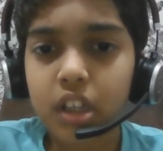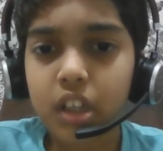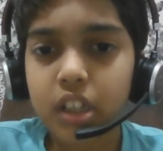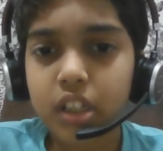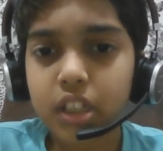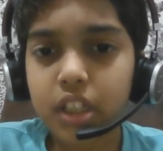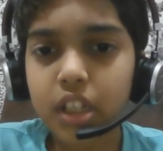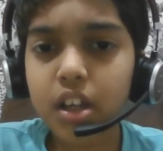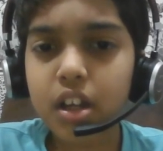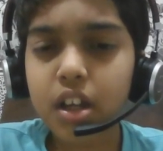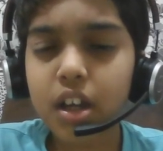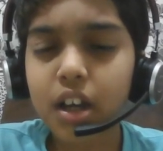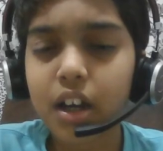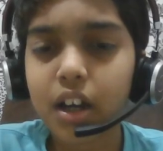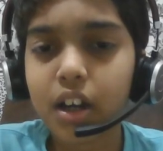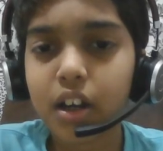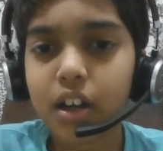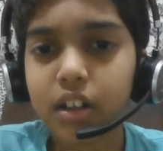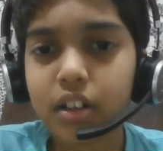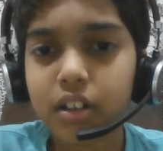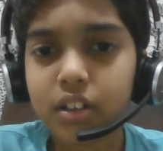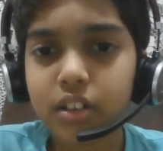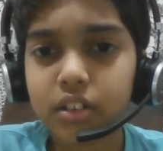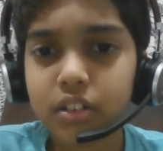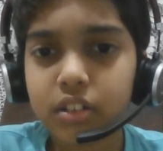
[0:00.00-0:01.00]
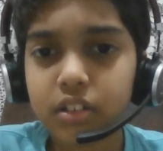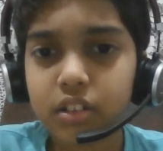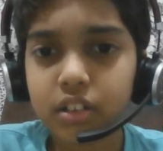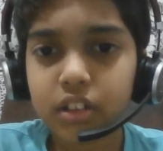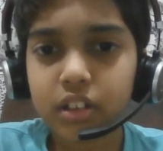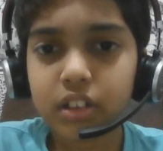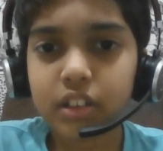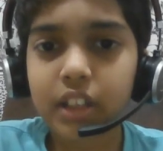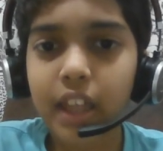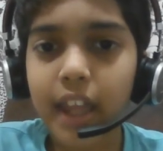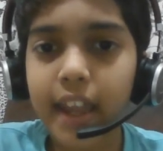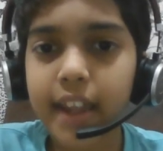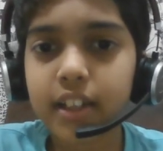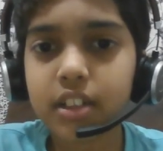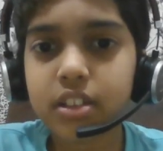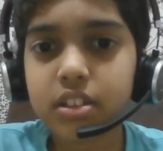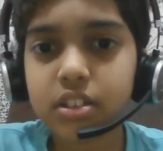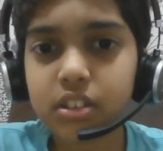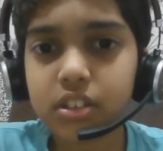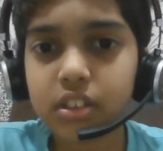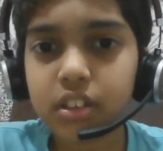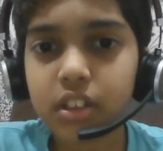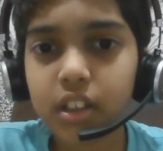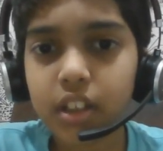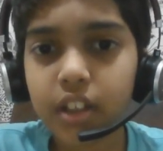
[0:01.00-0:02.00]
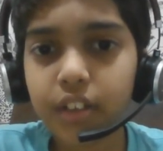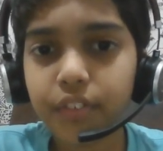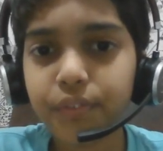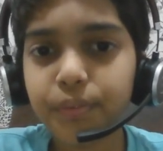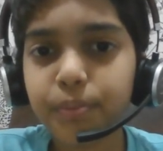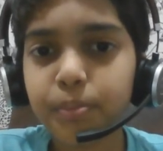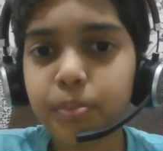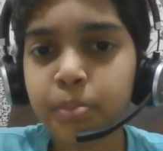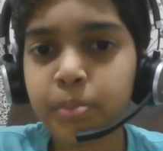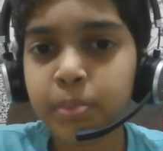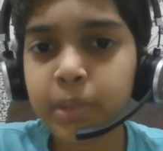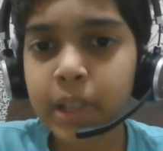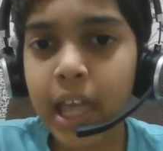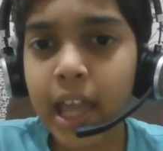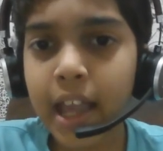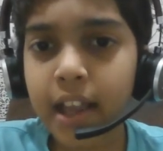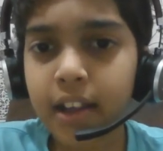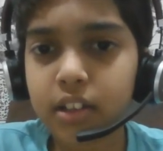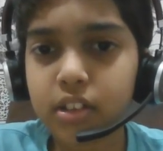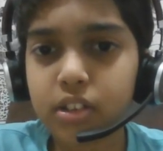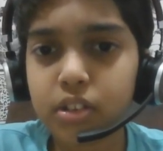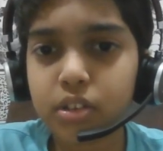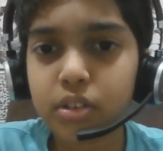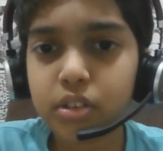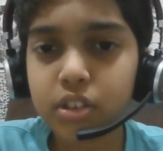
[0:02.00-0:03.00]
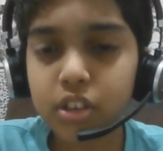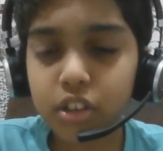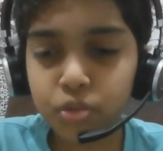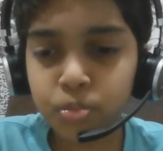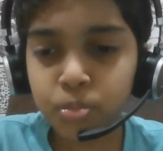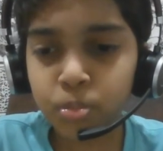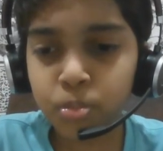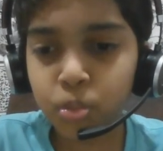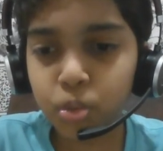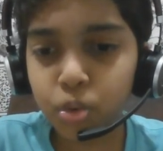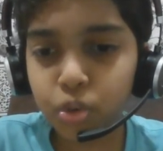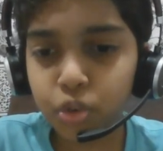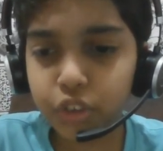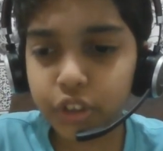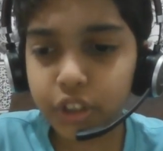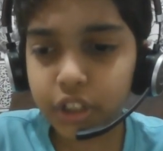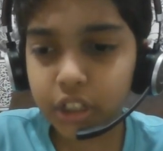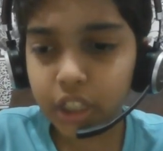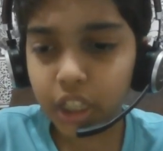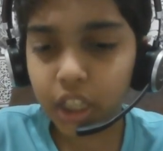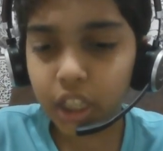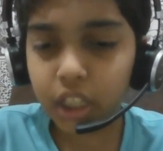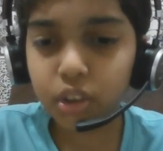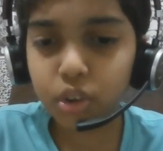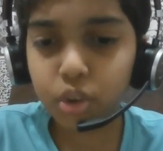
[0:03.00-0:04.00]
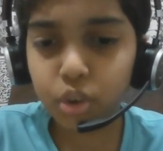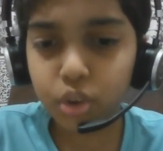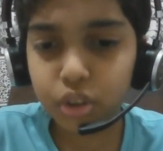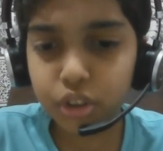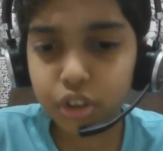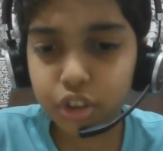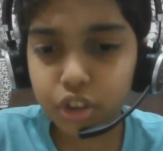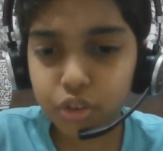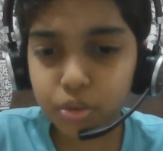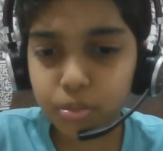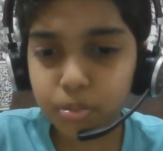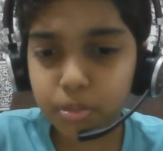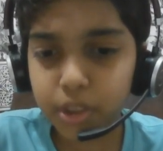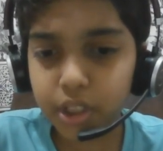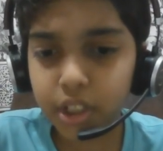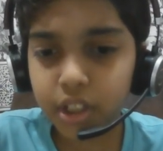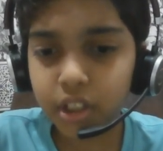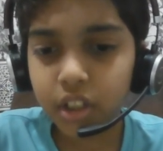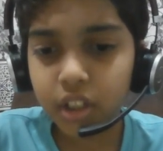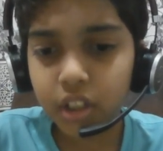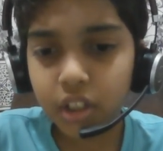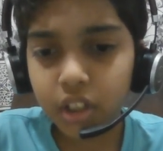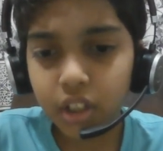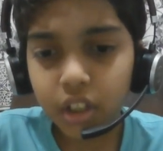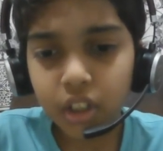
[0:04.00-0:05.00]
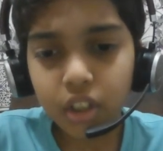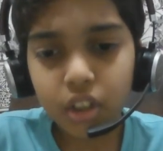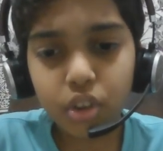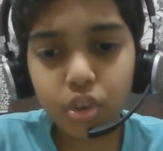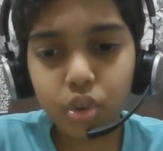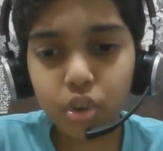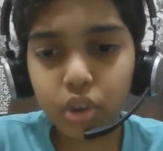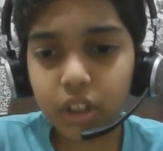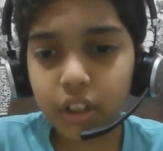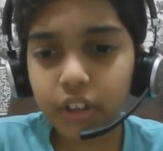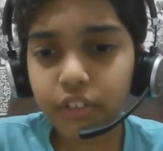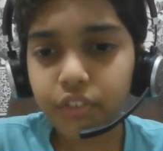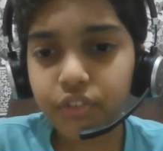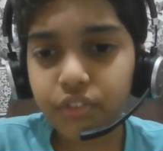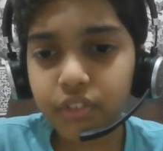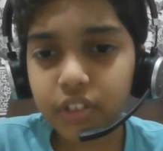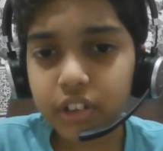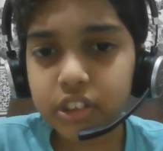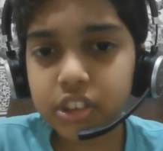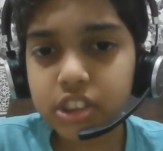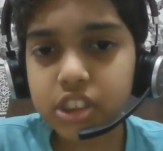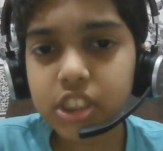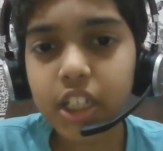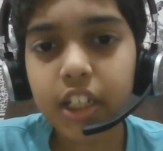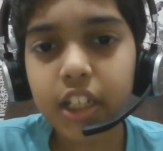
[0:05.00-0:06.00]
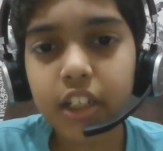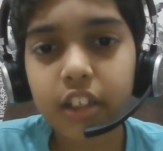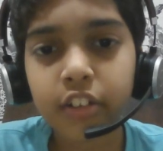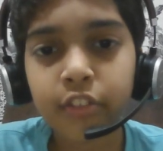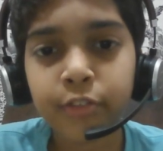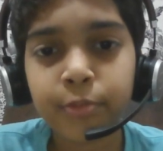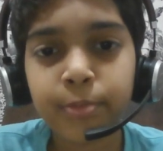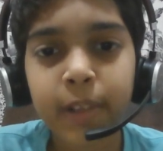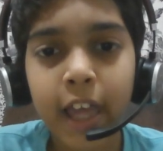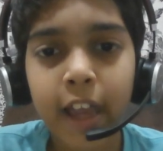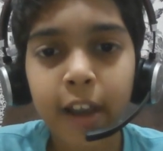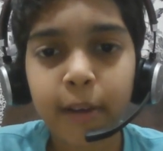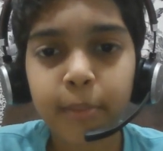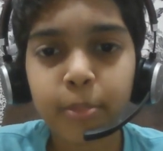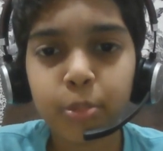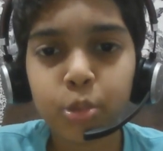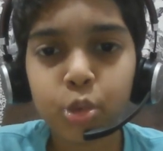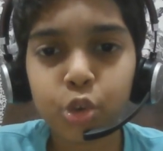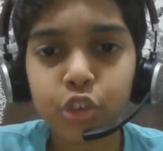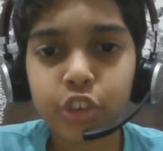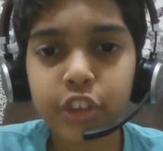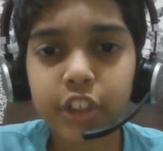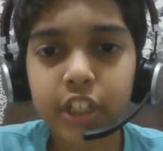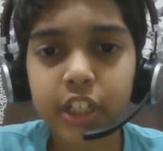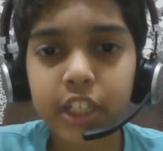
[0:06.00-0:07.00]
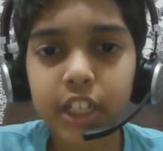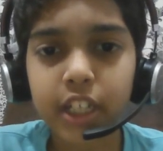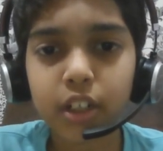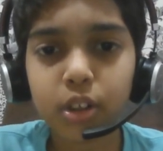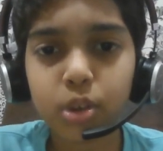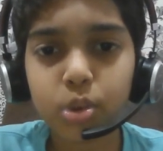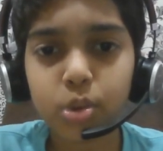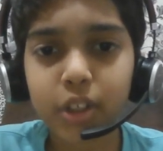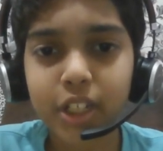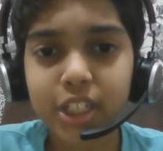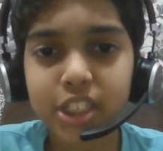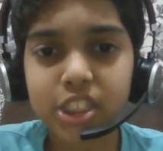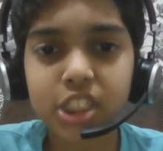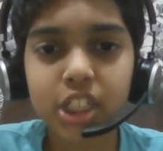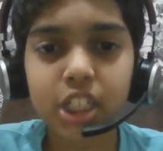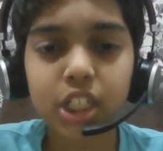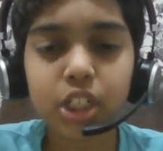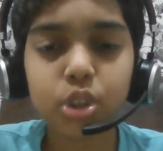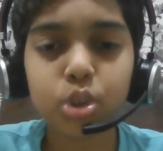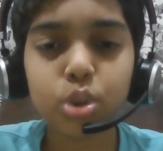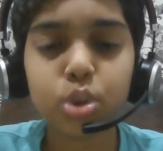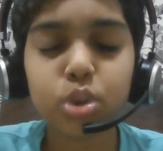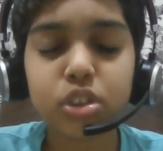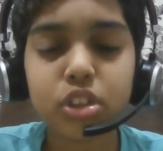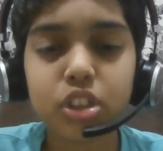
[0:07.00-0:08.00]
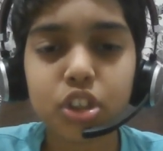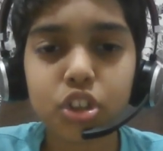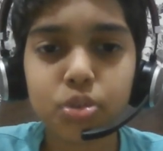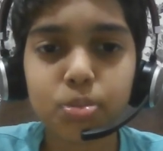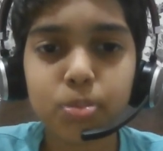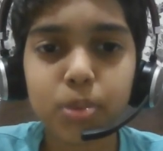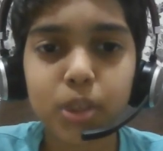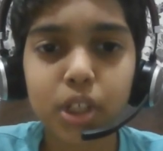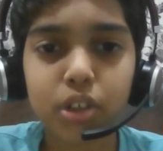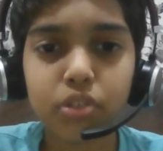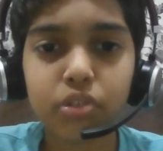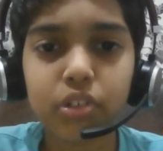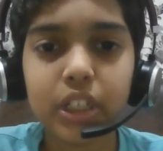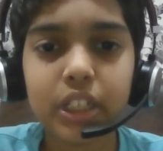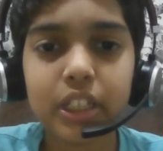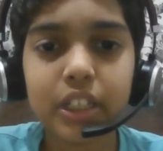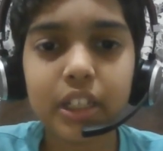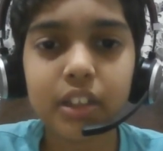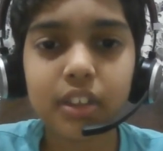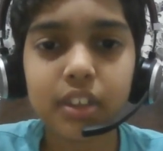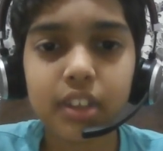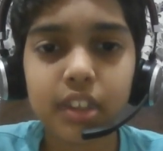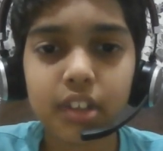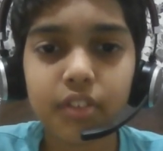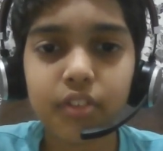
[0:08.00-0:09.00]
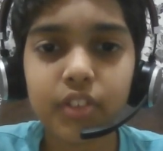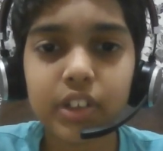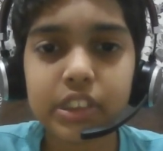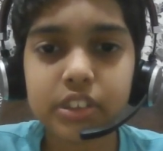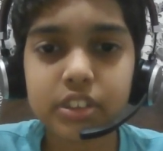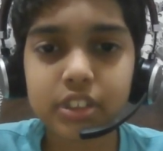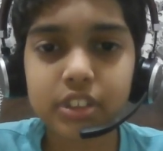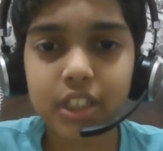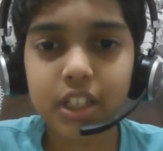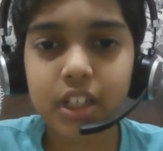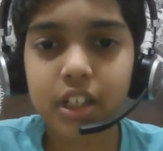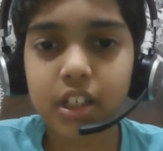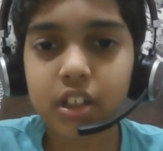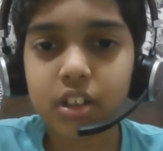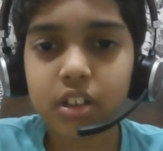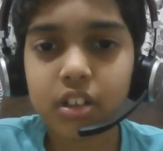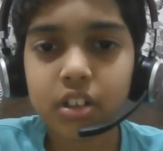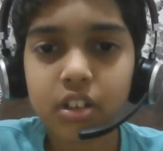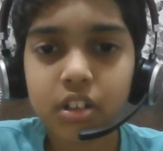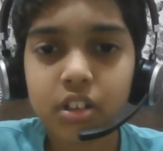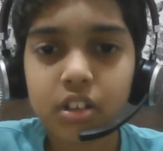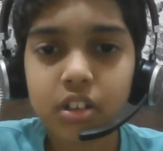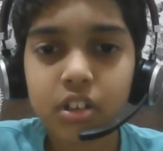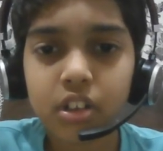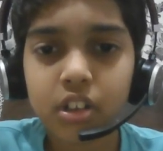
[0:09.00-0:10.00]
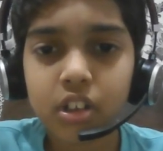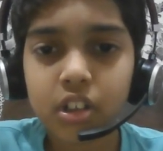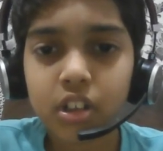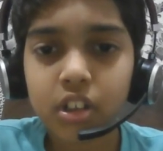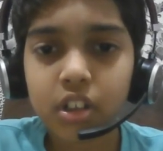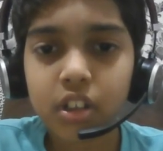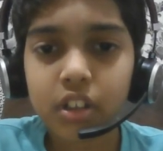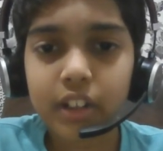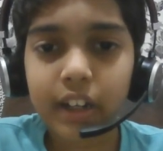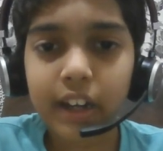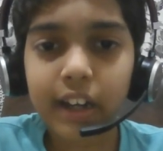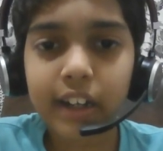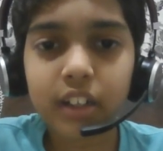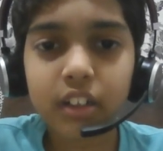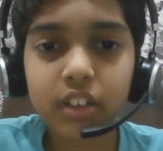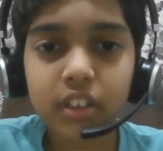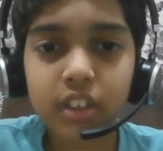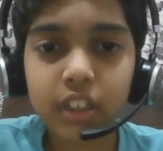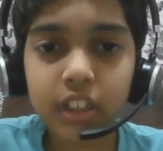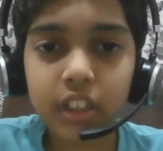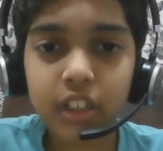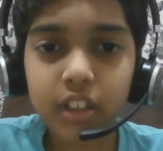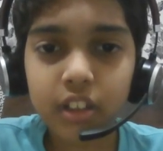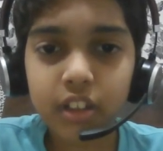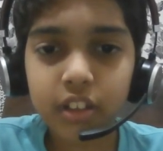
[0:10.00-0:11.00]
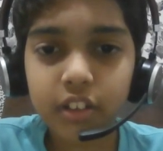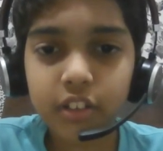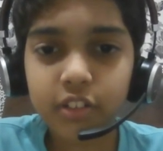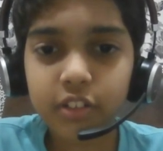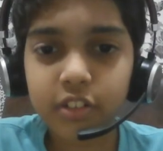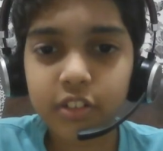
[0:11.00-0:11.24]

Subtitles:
Yeah, like if black just moves the king, you will just play rook f1 check. If black moves the king to h8, you will just play queen h7 check. Right? See?